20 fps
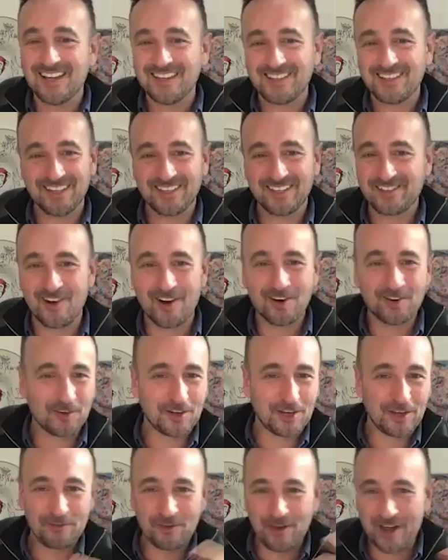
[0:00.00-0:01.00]
Did your uncle
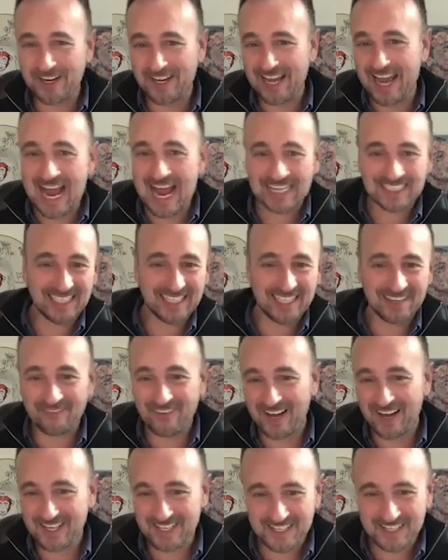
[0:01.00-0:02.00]
give you any acting
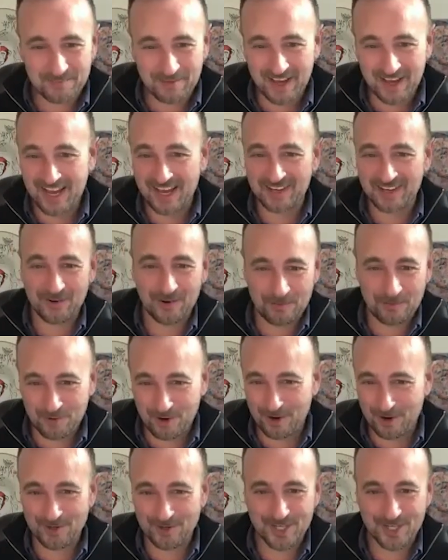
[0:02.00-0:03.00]
advice about how to
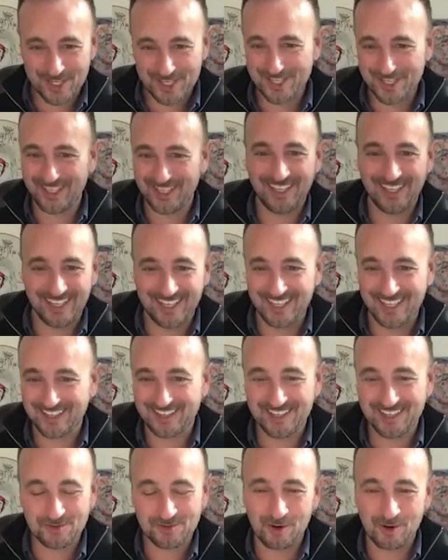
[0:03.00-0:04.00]
approach uh,
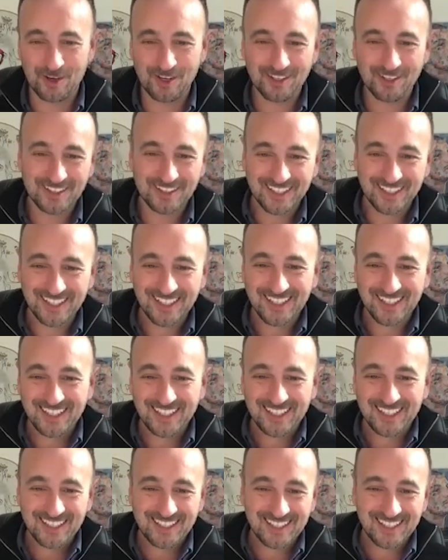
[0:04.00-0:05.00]
this role?
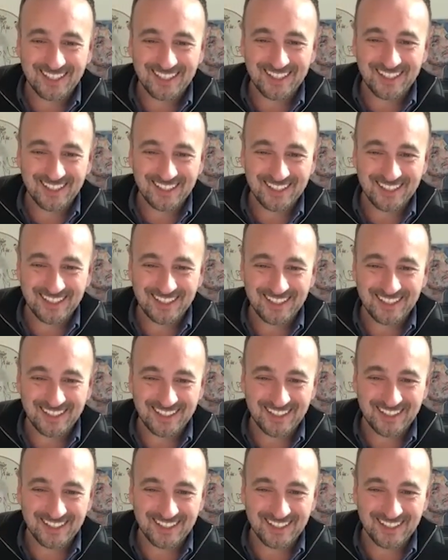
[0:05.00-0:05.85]
He did.